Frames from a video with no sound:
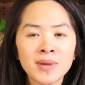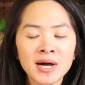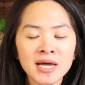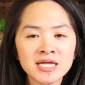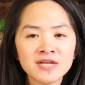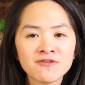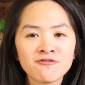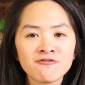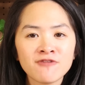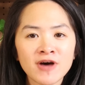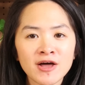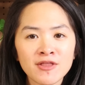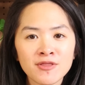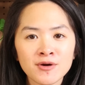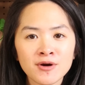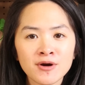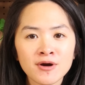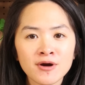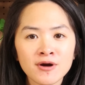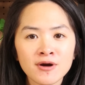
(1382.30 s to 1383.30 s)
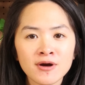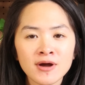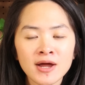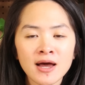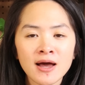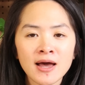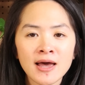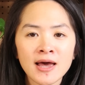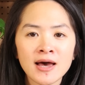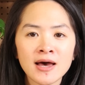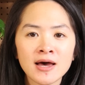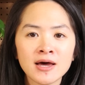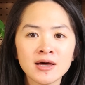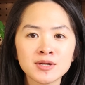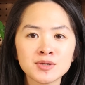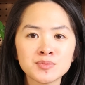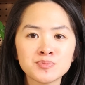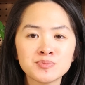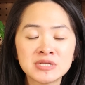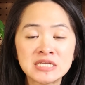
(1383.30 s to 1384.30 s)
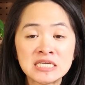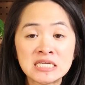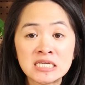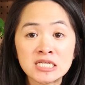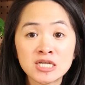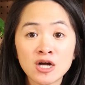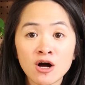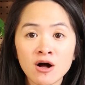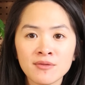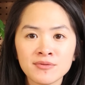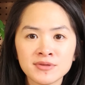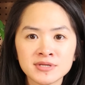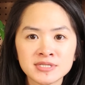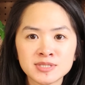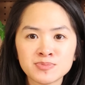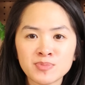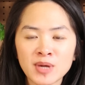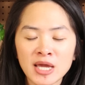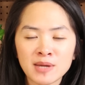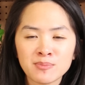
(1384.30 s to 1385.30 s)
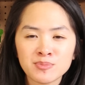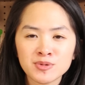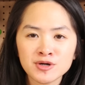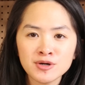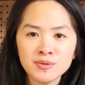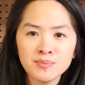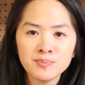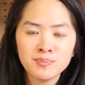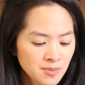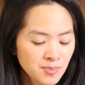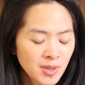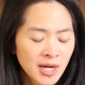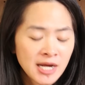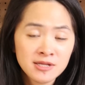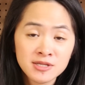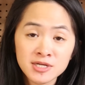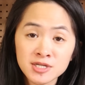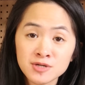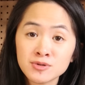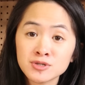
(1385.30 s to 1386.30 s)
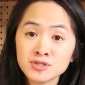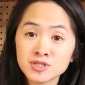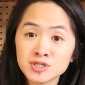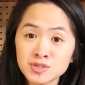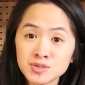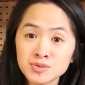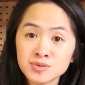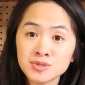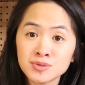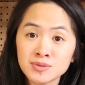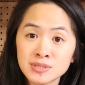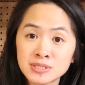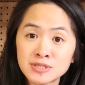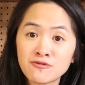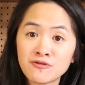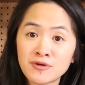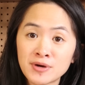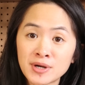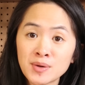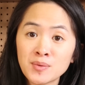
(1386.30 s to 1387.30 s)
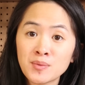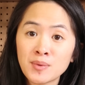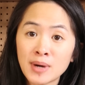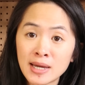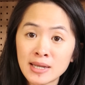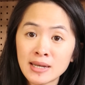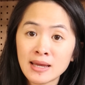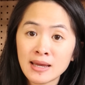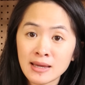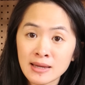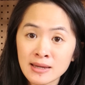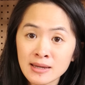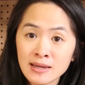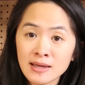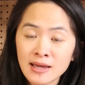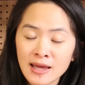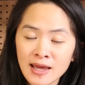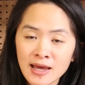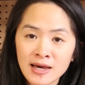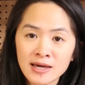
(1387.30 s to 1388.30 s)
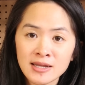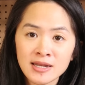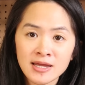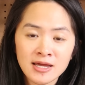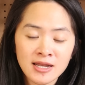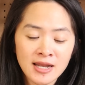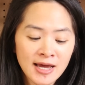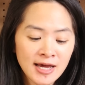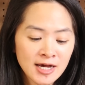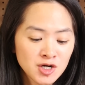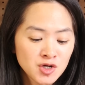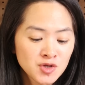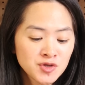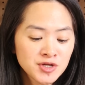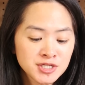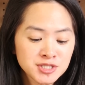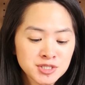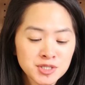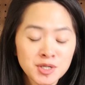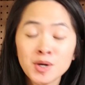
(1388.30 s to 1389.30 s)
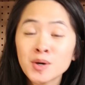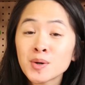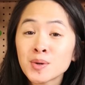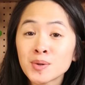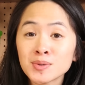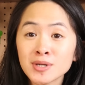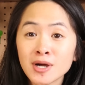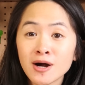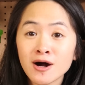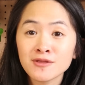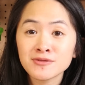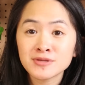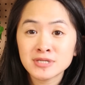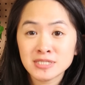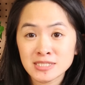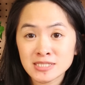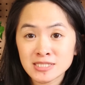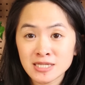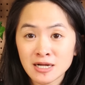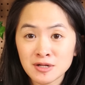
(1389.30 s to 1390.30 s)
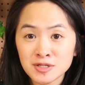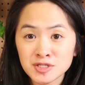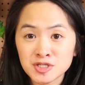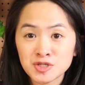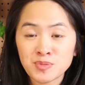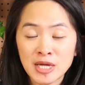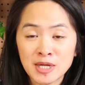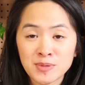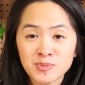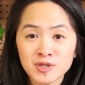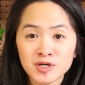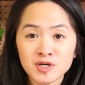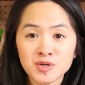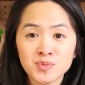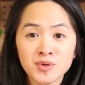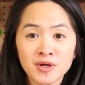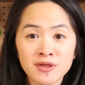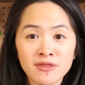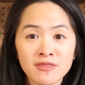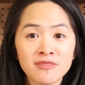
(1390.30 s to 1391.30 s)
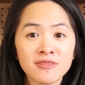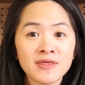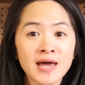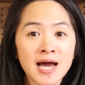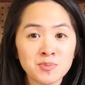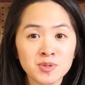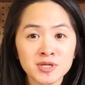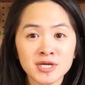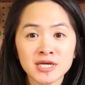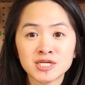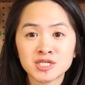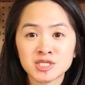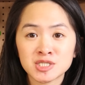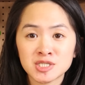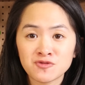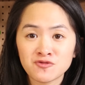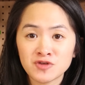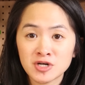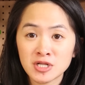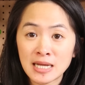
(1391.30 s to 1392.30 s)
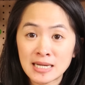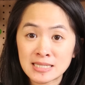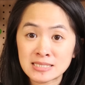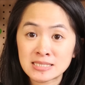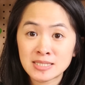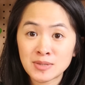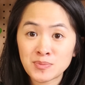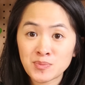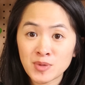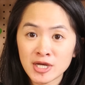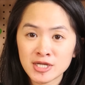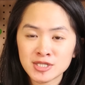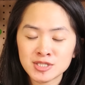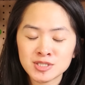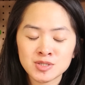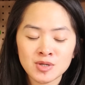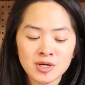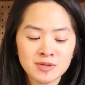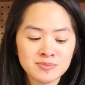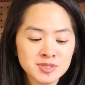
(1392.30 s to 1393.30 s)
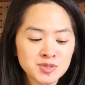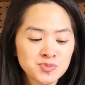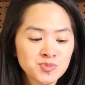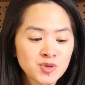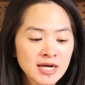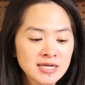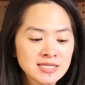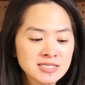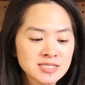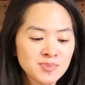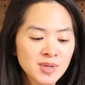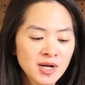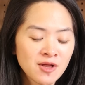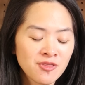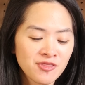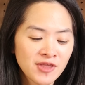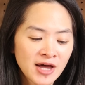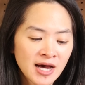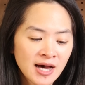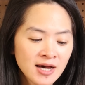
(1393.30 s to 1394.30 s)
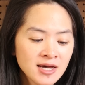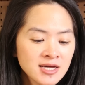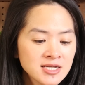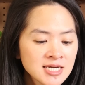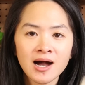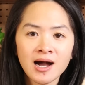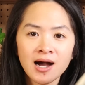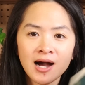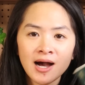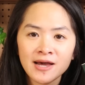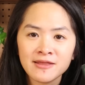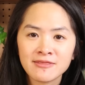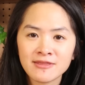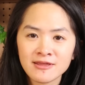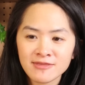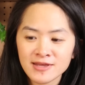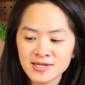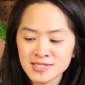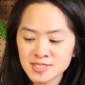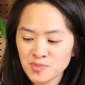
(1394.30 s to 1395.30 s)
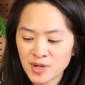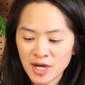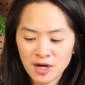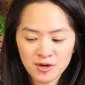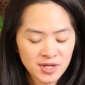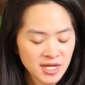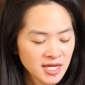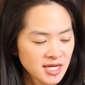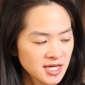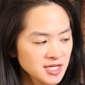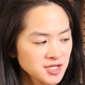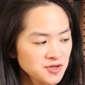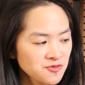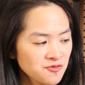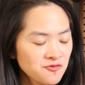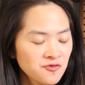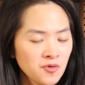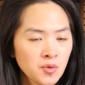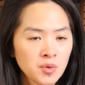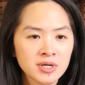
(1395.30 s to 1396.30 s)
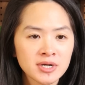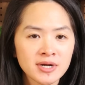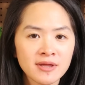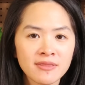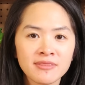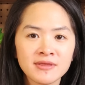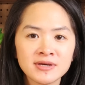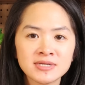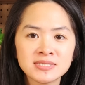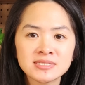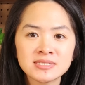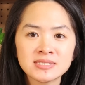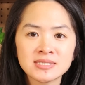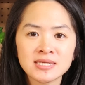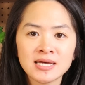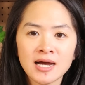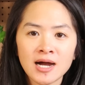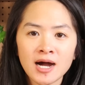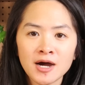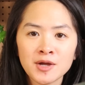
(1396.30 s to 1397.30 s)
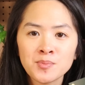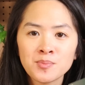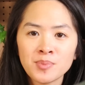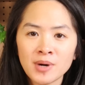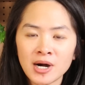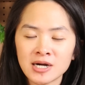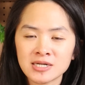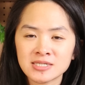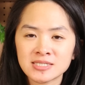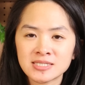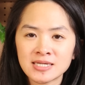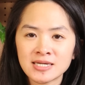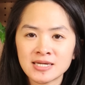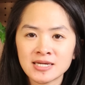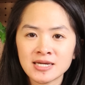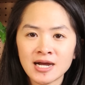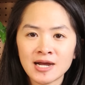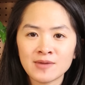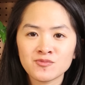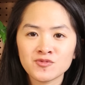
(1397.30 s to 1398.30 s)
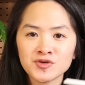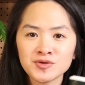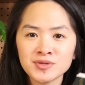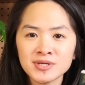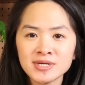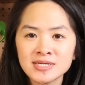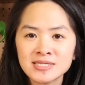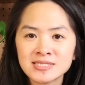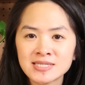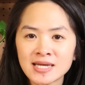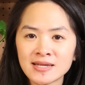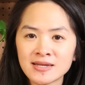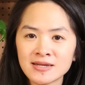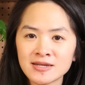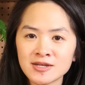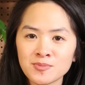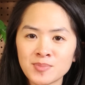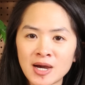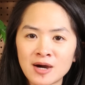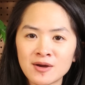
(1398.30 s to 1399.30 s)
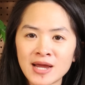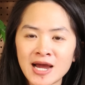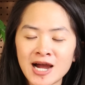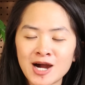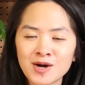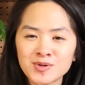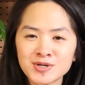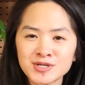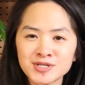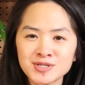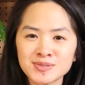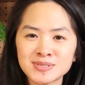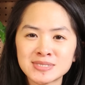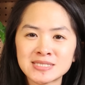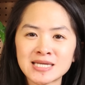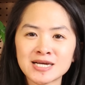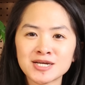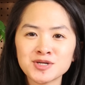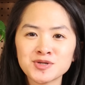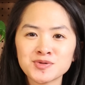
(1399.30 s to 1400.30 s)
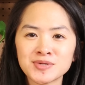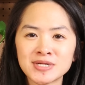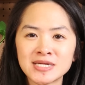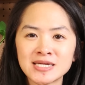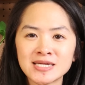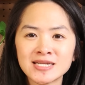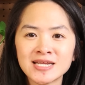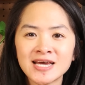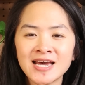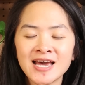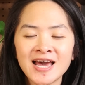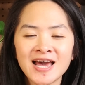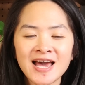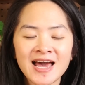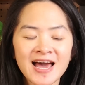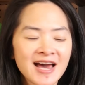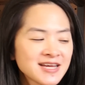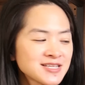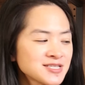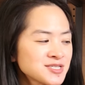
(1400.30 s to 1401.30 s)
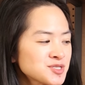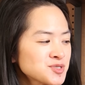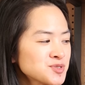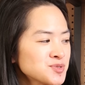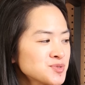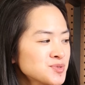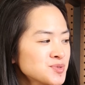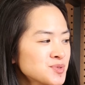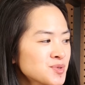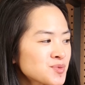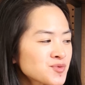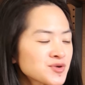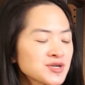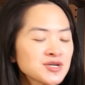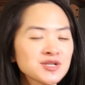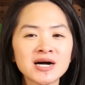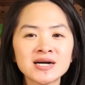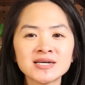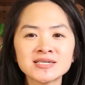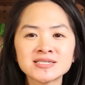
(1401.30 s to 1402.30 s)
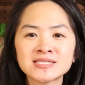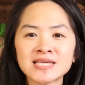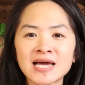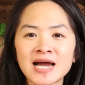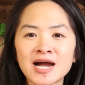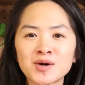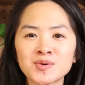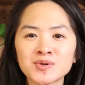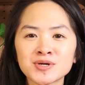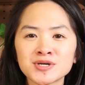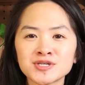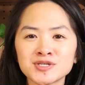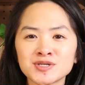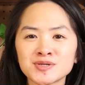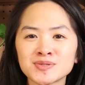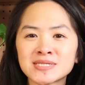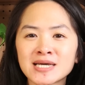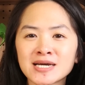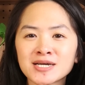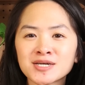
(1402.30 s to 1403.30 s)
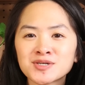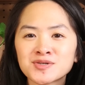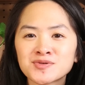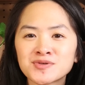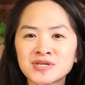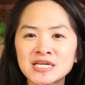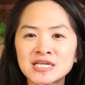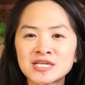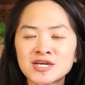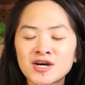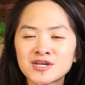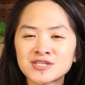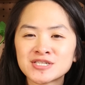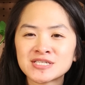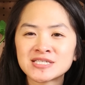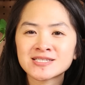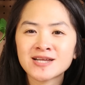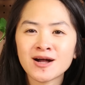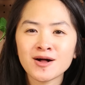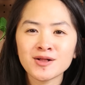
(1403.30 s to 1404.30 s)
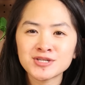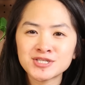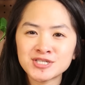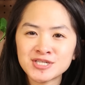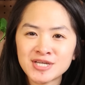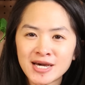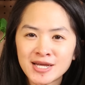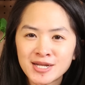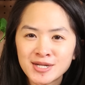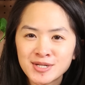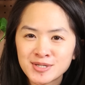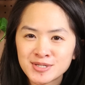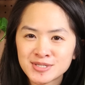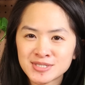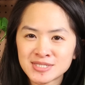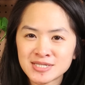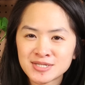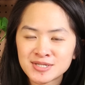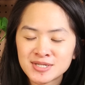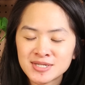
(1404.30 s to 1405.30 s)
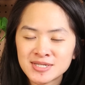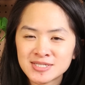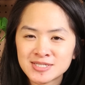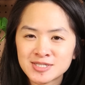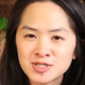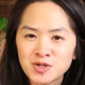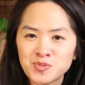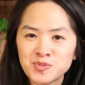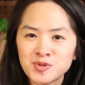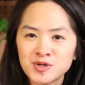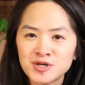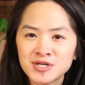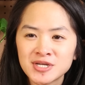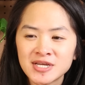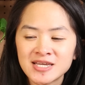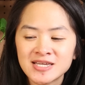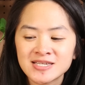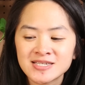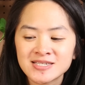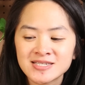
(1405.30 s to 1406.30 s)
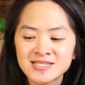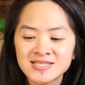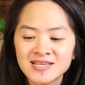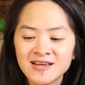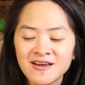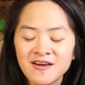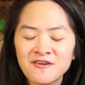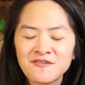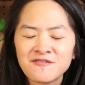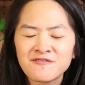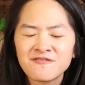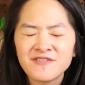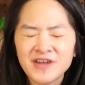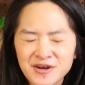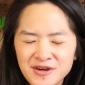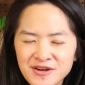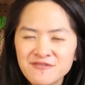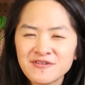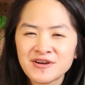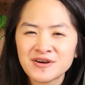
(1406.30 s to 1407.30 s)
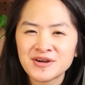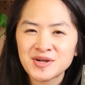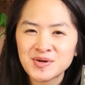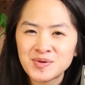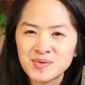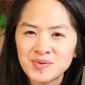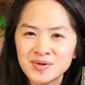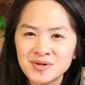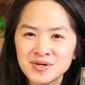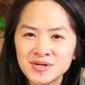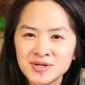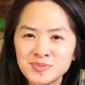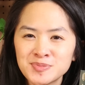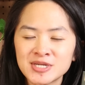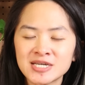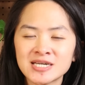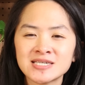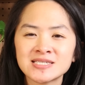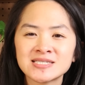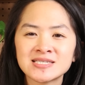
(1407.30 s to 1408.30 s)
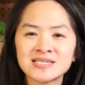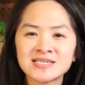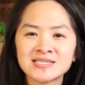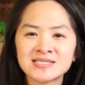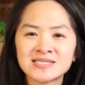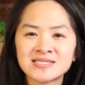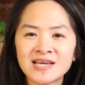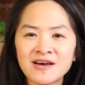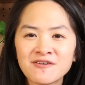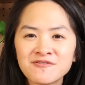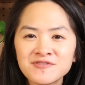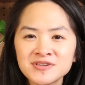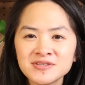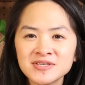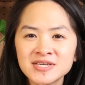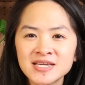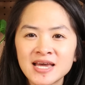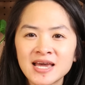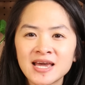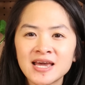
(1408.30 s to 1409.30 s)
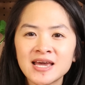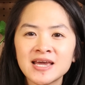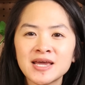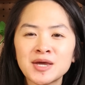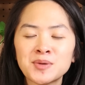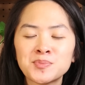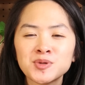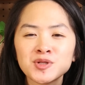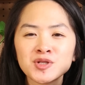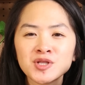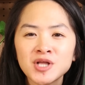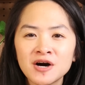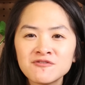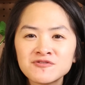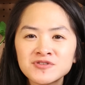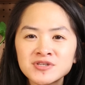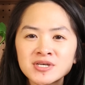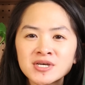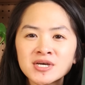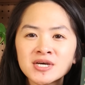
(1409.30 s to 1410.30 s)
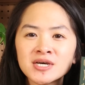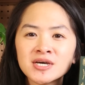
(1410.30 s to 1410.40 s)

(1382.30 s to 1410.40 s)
might feather and bleed on this paper. Pilot Iroshizuku is a very wet ink, and it held its own on this Stalogy paper with the application of a glass dip pen, so I'm surprised about that. I think that's about it for this unboxing. I'm really excited about our Yoseka green, and to realize our Yoseka green on a Stalogy Editor Series notebook is very, very cool, because it is definitely a beloved